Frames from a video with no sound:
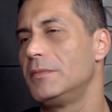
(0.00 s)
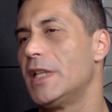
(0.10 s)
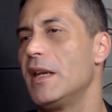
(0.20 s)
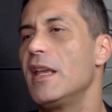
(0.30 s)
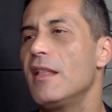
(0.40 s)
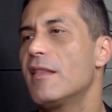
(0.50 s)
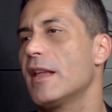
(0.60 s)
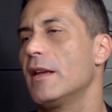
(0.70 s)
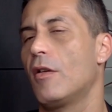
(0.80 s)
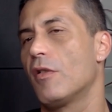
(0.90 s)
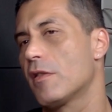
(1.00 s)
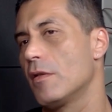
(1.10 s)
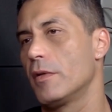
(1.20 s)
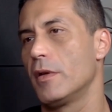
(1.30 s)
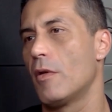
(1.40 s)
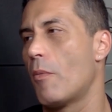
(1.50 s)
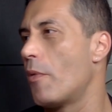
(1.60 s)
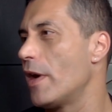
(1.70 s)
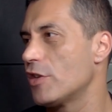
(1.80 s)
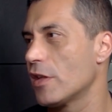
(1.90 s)
the needs, and also
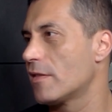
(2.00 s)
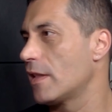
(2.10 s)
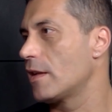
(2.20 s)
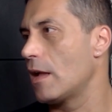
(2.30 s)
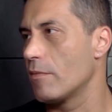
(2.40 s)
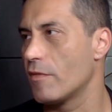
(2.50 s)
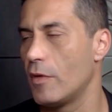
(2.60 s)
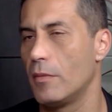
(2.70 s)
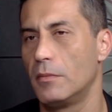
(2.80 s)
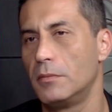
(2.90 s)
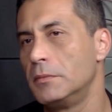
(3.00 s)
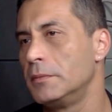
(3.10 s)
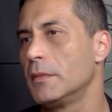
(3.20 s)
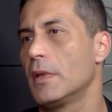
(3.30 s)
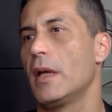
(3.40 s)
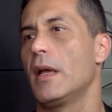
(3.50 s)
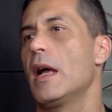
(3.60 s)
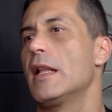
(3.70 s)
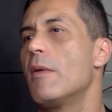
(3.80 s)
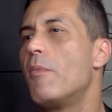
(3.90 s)
pressures that come from other